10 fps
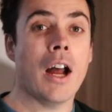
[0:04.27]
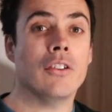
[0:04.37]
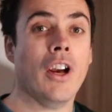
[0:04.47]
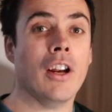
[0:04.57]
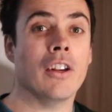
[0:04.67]

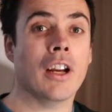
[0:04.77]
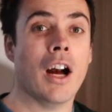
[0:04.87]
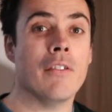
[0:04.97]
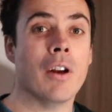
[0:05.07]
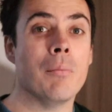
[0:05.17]
checking on the
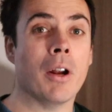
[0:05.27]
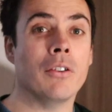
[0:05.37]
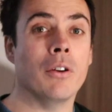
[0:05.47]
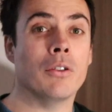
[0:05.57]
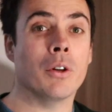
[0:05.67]
caravan, making
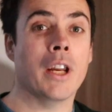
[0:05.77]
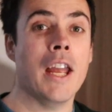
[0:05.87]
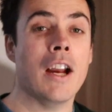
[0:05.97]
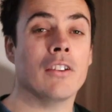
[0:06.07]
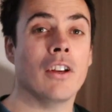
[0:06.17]
sure it's
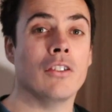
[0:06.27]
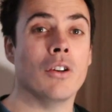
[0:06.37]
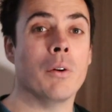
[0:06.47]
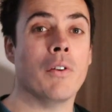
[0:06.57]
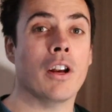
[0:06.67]
okay, because as you
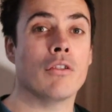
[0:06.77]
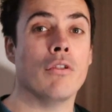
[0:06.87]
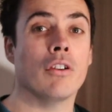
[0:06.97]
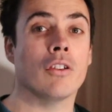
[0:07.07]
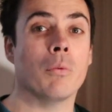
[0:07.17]
know we've had
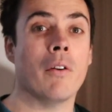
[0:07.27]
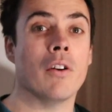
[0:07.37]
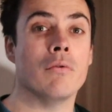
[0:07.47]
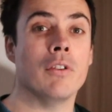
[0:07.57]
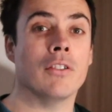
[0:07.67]
atrocious
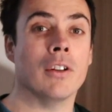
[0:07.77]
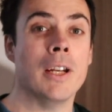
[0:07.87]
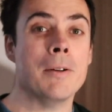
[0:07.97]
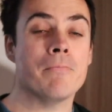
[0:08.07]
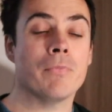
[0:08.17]
weather
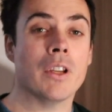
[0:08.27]
recently.